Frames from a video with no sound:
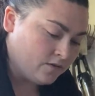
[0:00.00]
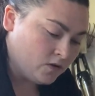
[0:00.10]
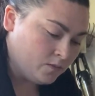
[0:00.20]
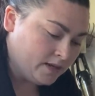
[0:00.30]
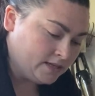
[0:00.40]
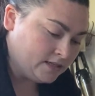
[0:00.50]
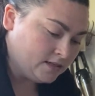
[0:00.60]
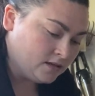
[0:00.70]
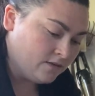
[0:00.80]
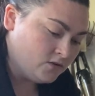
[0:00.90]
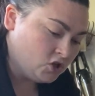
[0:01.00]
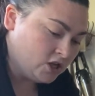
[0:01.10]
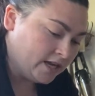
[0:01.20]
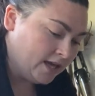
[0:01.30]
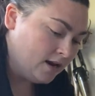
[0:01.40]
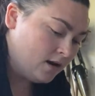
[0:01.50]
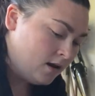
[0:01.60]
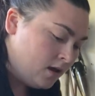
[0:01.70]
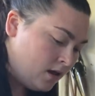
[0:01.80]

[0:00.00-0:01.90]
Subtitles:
a few pieces of chicken.